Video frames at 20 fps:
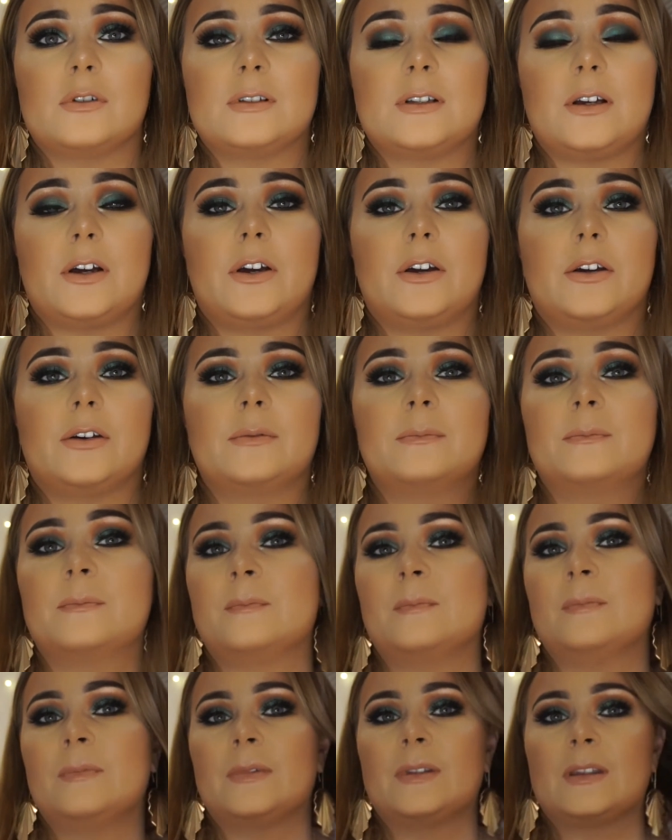So
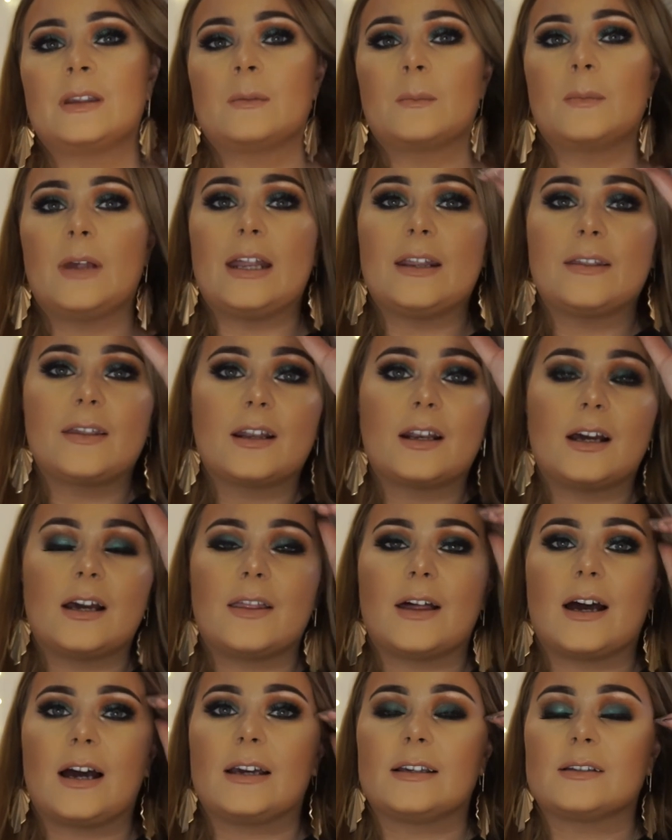anything like
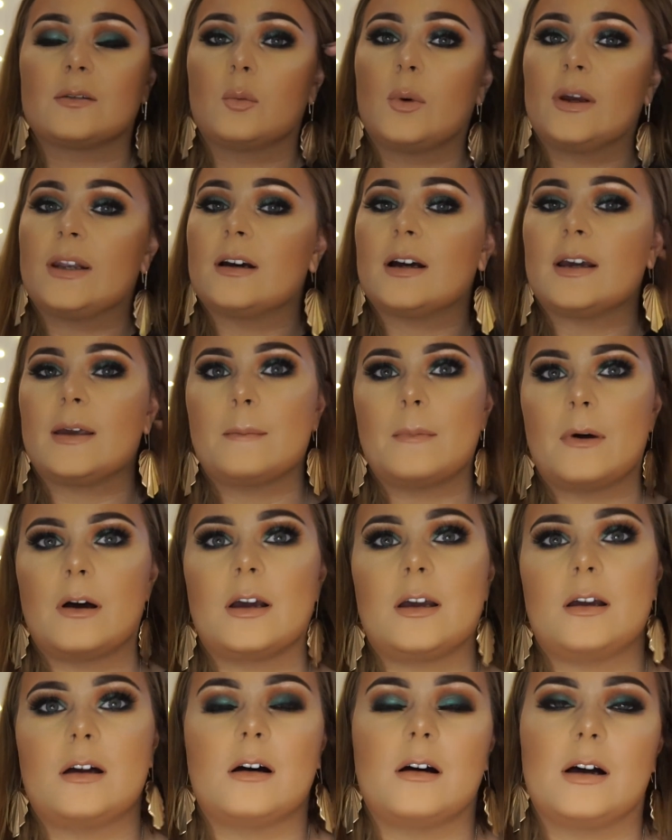that is a winner in
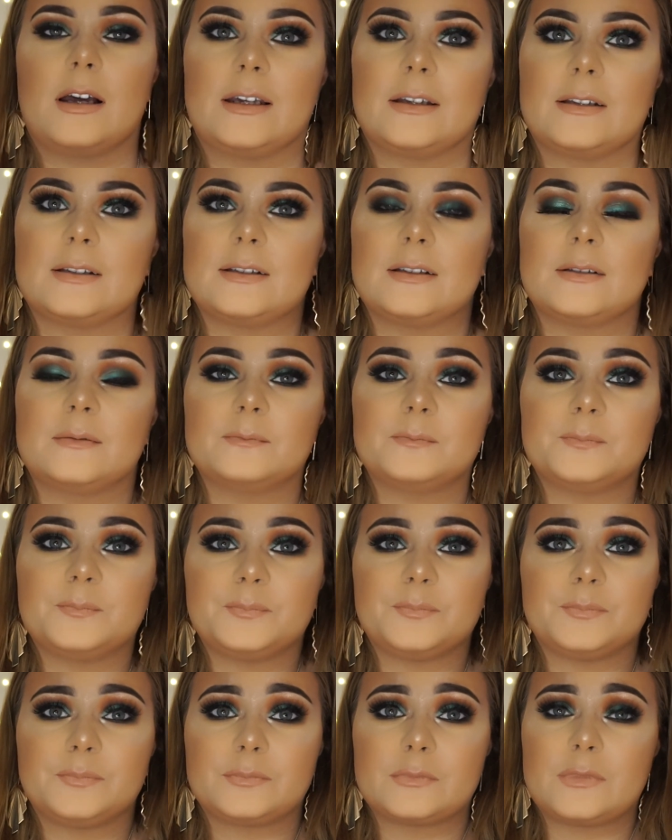my eyes.
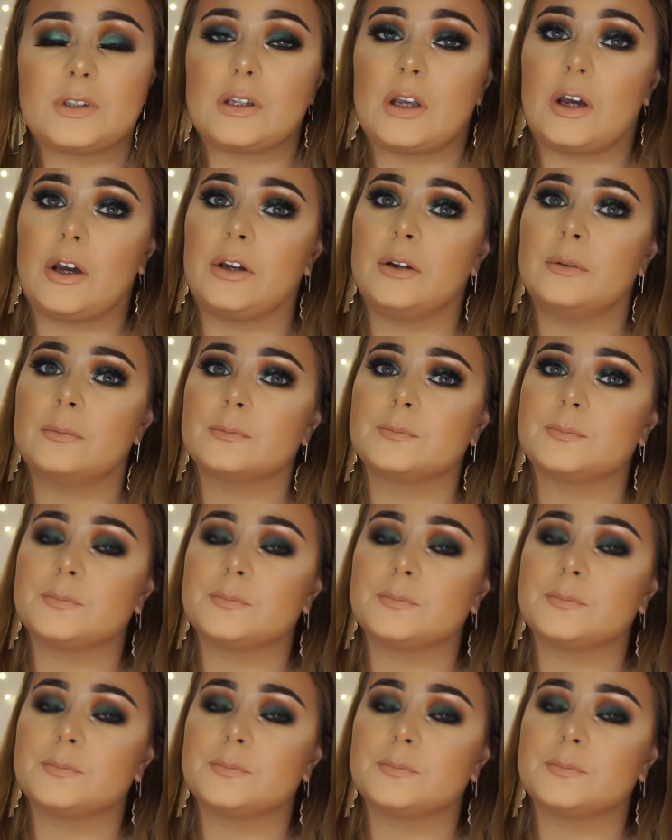So I